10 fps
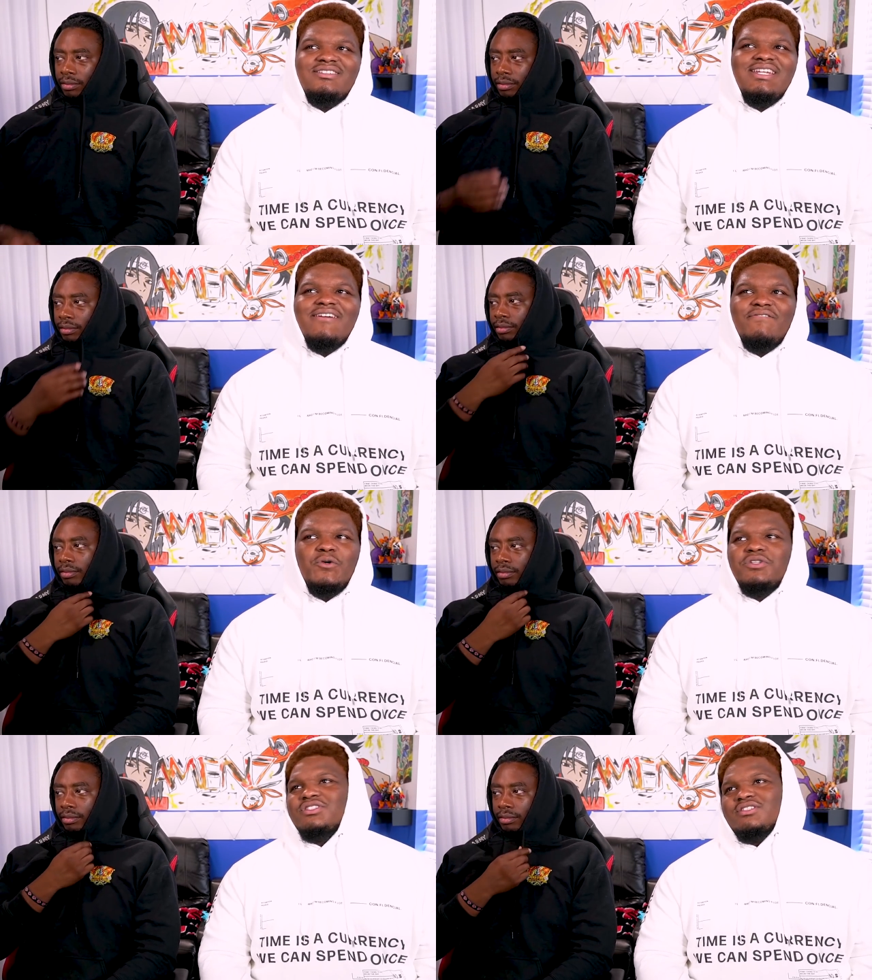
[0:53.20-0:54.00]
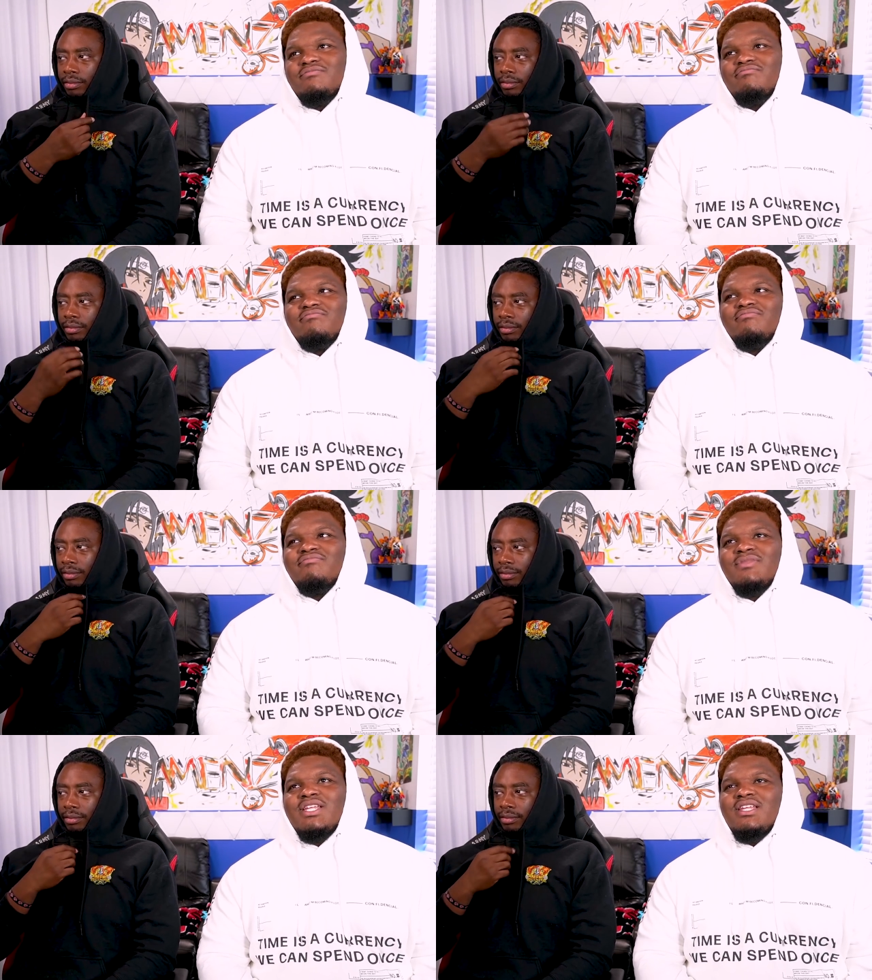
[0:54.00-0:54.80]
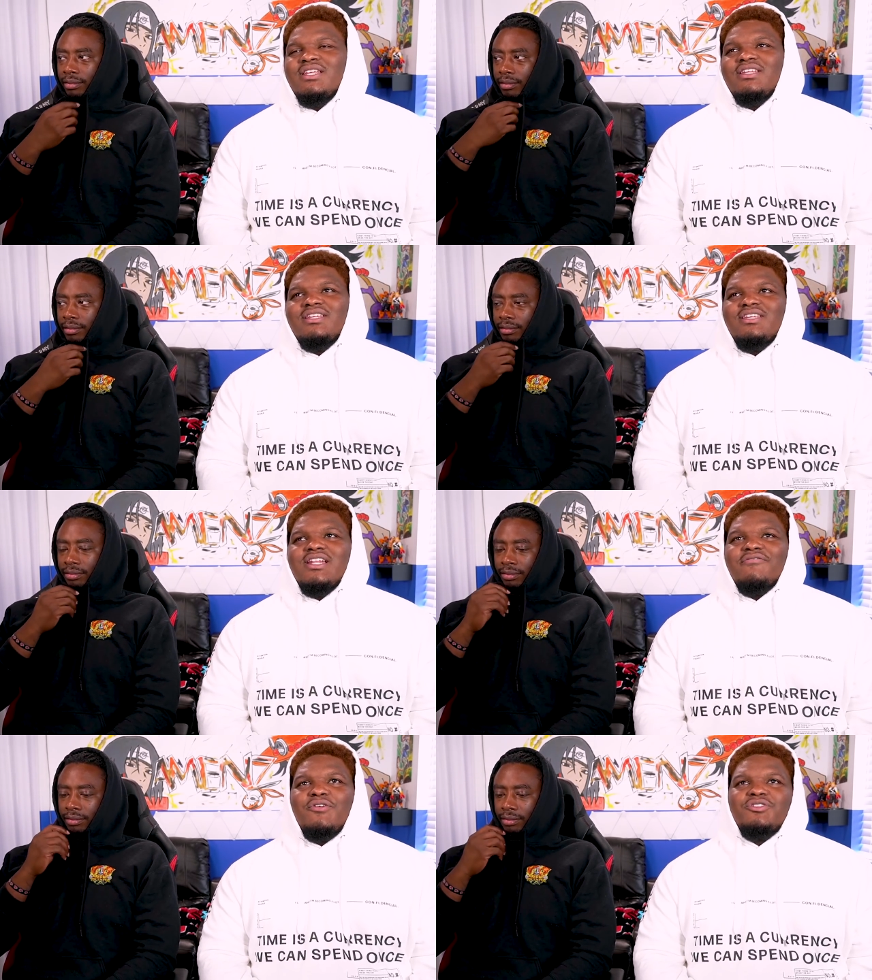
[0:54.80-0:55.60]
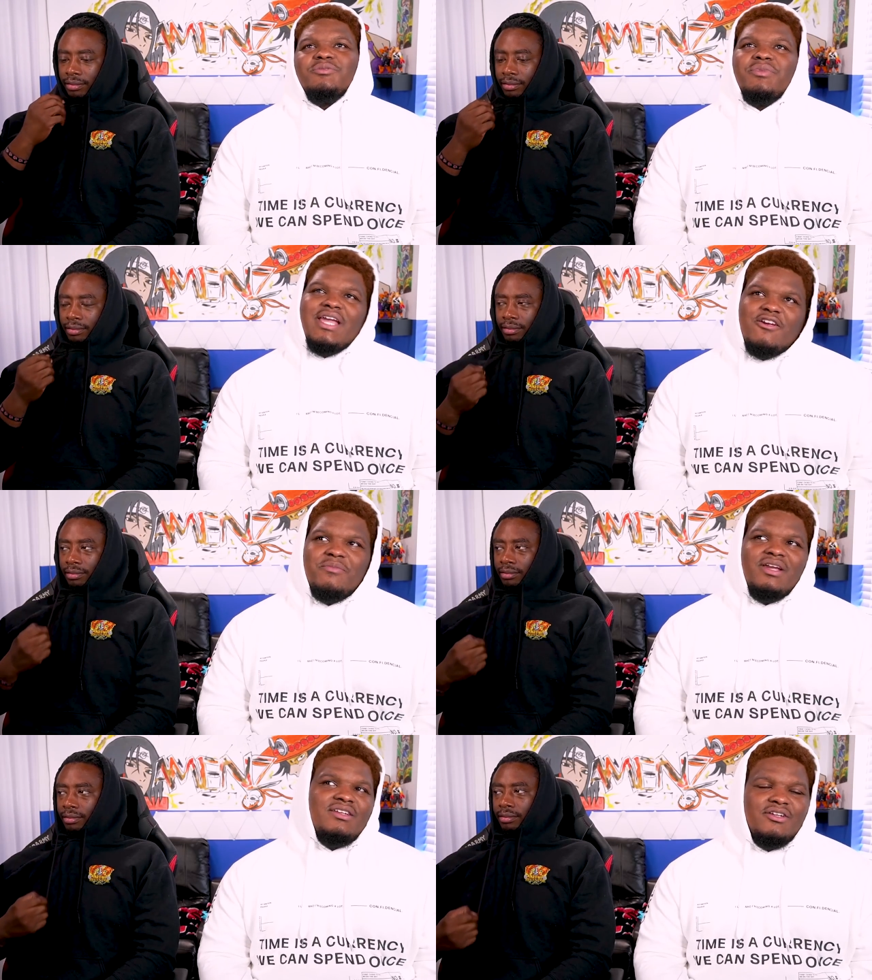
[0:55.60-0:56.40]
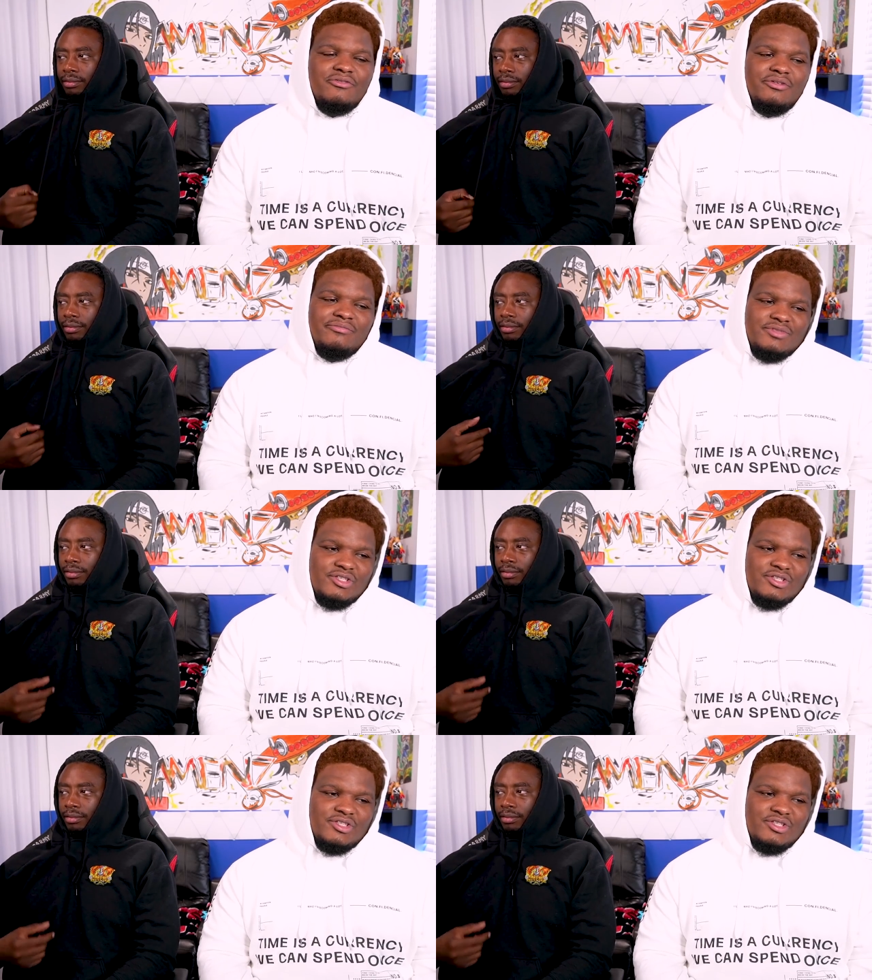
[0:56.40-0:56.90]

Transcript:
Speaker 1: you're not focusing. You're not focusing, but everybody different.